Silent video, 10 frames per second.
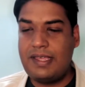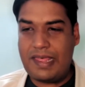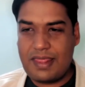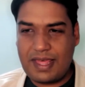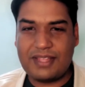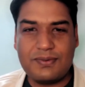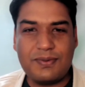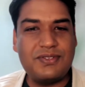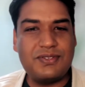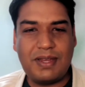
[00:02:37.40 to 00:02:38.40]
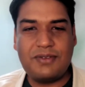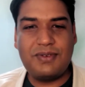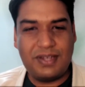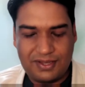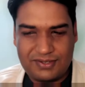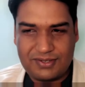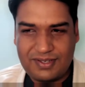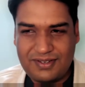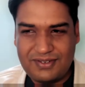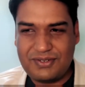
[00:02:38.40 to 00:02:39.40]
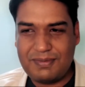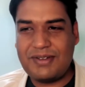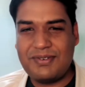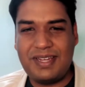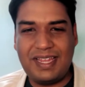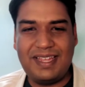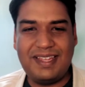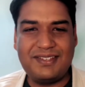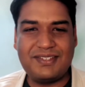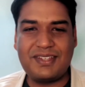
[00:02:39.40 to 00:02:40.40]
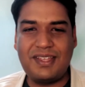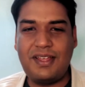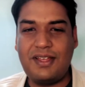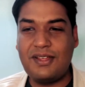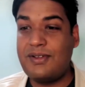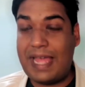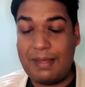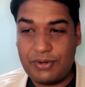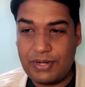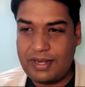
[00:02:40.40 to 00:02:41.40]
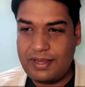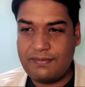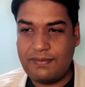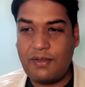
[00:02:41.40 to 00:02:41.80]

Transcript: And that's what Geometry does. Geometry is a collaborative,